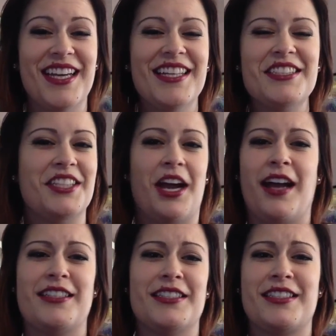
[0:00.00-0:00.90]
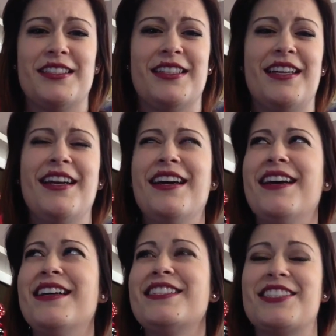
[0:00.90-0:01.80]
So
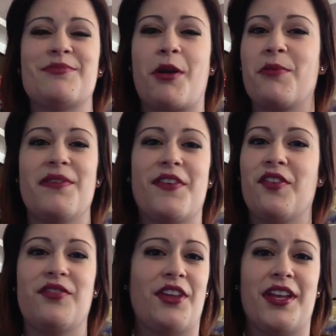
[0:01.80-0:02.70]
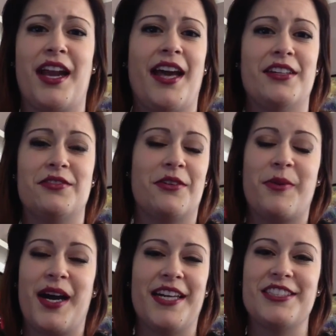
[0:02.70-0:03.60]
she's probably my favorite villain. I don't know
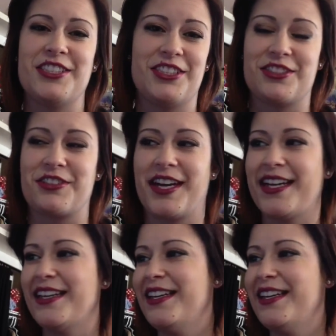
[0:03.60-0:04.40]
why. She's just great.